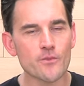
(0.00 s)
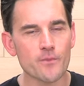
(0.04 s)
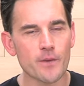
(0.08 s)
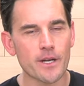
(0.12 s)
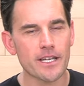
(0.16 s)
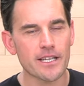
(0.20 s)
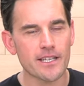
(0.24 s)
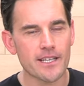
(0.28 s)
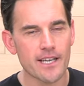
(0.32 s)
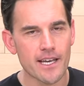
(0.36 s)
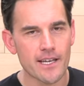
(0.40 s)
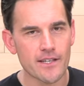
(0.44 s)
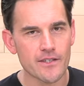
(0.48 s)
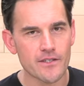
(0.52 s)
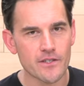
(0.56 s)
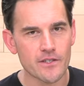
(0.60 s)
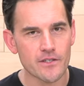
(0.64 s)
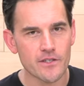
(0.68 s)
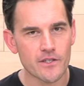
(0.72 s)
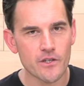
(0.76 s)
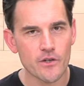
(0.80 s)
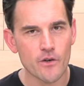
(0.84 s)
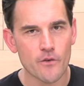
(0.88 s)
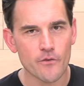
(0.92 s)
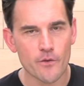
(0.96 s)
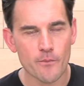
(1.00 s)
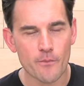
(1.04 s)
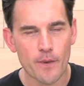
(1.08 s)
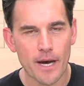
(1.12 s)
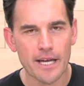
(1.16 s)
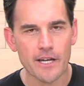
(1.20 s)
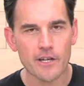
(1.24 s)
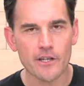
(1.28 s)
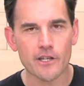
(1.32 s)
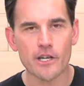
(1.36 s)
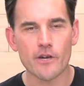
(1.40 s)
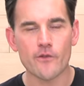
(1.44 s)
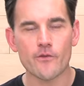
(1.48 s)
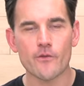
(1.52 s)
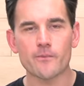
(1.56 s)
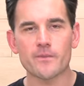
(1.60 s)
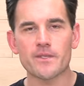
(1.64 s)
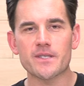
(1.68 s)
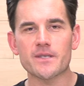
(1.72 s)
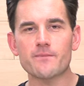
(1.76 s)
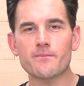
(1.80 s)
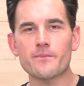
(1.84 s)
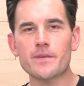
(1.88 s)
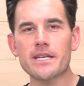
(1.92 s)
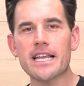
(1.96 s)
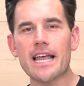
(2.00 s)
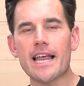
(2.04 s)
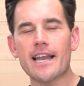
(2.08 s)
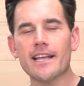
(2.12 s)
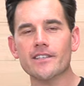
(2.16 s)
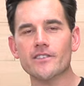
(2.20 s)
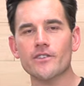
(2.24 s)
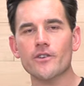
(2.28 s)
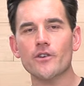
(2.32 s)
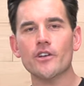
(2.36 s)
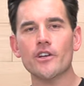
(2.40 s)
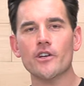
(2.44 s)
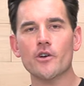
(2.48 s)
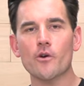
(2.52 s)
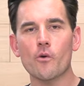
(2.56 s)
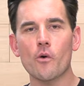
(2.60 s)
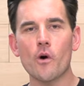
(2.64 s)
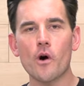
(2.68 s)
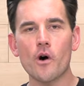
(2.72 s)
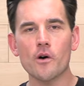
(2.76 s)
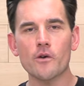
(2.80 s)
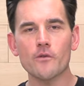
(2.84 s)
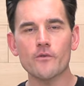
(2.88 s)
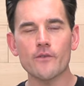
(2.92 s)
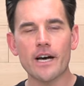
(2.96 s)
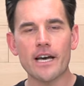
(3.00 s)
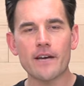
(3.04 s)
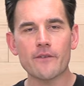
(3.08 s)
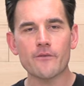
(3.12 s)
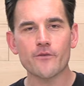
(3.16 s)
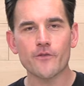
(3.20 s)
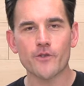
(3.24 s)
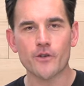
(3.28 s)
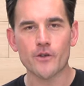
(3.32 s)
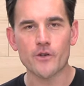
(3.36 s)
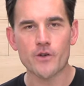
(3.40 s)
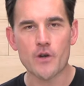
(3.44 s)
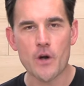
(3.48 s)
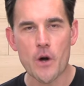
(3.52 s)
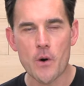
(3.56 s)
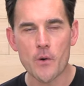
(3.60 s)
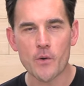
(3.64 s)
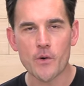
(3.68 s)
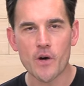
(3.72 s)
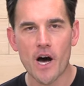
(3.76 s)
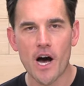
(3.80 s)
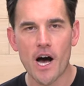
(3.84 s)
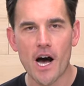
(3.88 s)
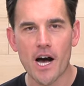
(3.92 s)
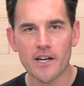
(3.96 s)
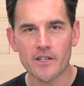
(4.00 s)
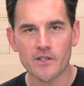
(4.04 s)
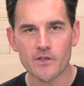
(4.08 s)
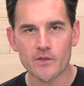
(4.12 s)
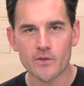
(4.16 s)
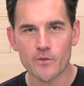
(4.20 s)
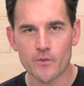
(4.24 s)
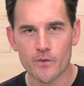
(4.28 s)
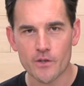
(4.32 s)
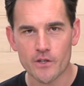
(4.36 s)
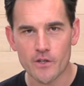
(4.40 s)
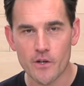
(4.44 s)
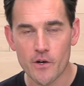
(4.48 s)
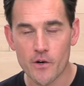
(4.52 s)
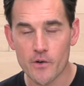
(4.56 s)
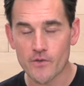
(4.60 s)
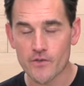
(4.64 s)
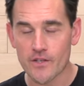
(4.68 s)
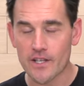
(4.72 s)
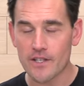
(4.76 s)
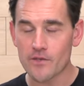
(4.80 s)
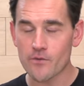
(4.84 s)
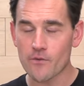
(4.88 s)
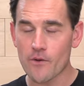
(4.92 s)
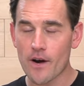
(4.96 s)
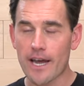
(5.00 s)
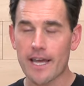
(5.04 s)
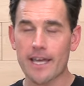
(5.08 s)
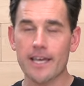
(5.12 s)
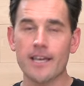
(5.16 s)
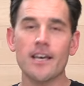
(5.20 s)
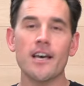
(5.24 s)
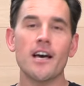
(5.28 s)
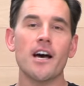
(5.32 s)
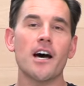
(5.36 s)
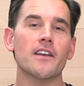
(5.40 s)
but in case you do, if you buy your gear from Speed Addicts, you're gonna qualify for no cost returns. That's right.